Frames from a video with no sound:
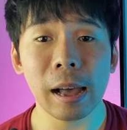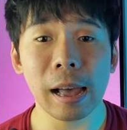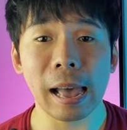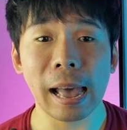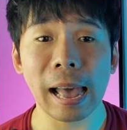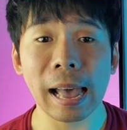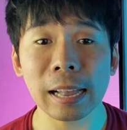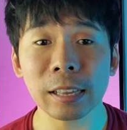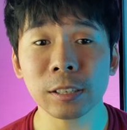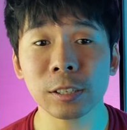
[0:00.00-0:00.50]

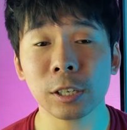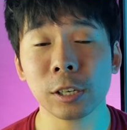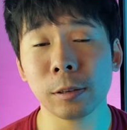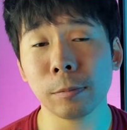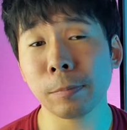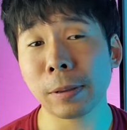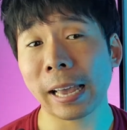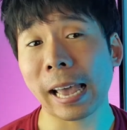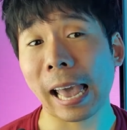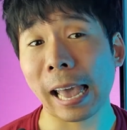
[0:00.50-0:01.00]
and to
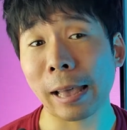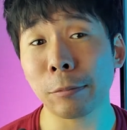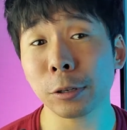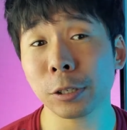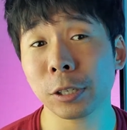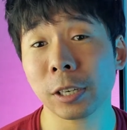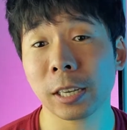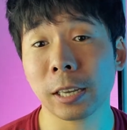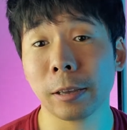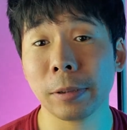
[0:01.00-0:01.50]
be able
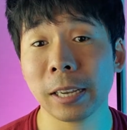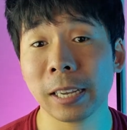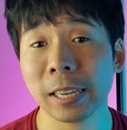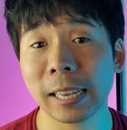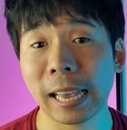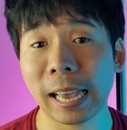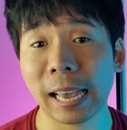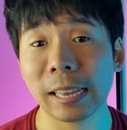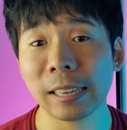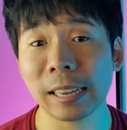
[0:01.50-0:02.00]
to
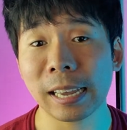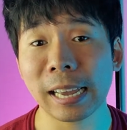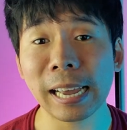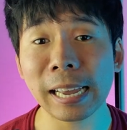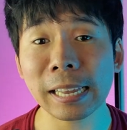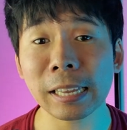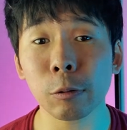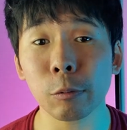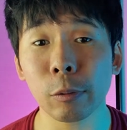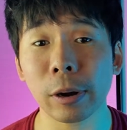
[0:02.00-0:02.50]
communicate
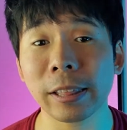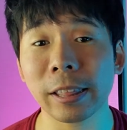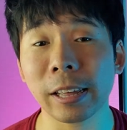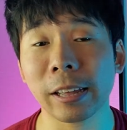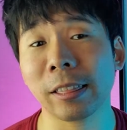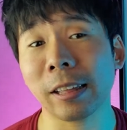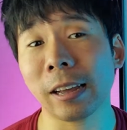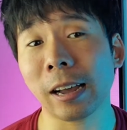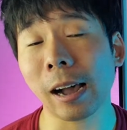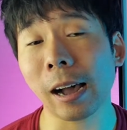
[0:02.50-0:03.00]
in a way
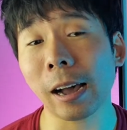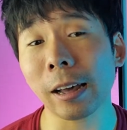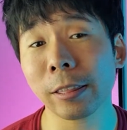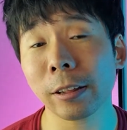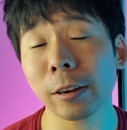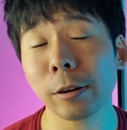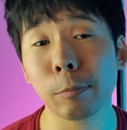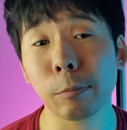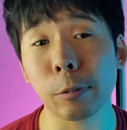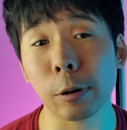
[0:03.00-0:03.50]
that the
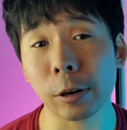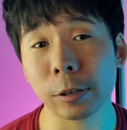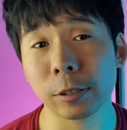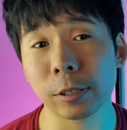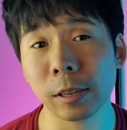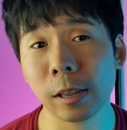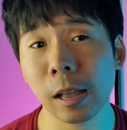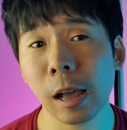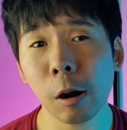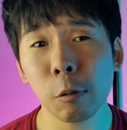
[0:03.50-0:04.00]
other
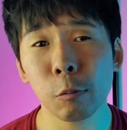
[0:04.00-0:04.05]
person